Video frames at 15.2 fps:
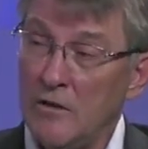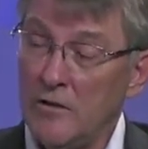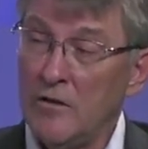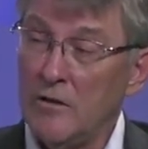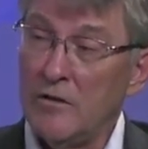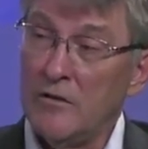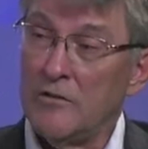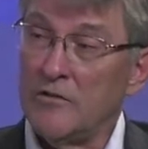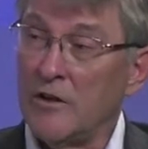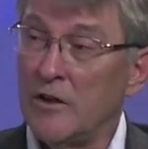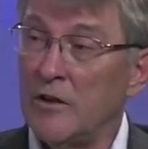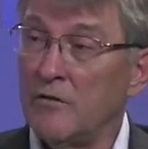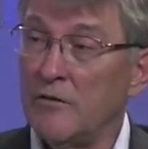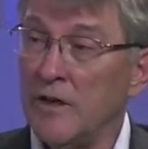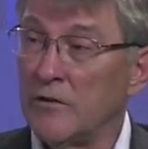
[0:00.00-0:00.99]
the
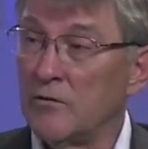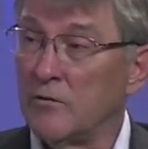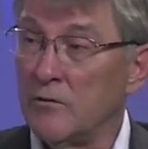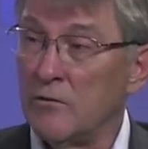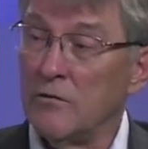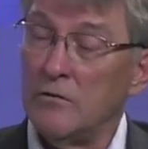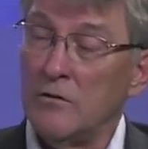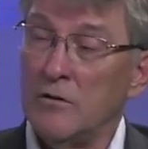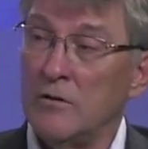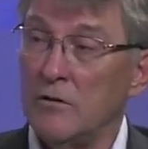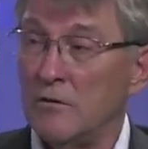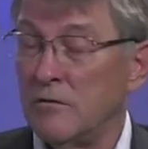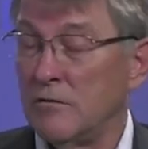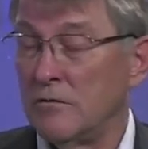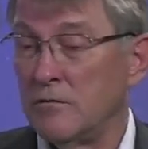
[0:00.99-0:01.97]
side effects
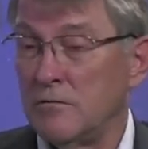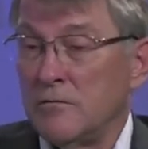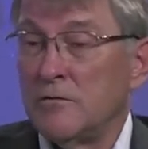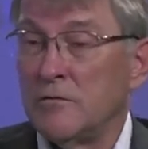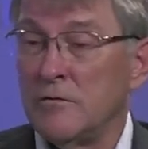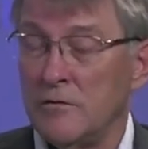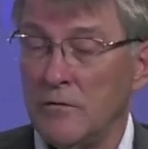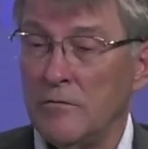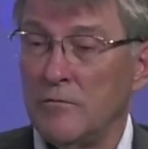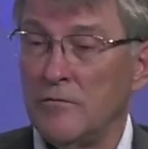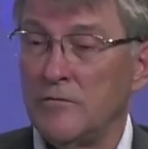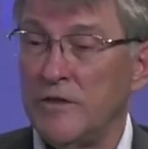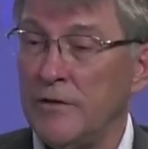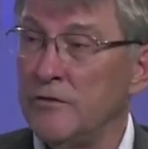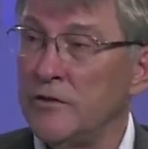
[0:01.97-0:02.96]
or
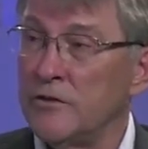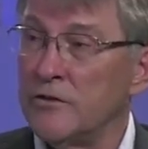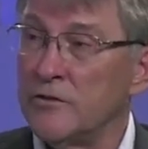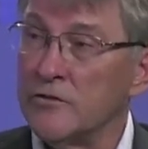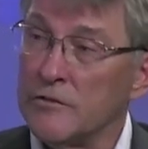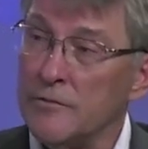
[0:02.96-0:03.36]
safety issues.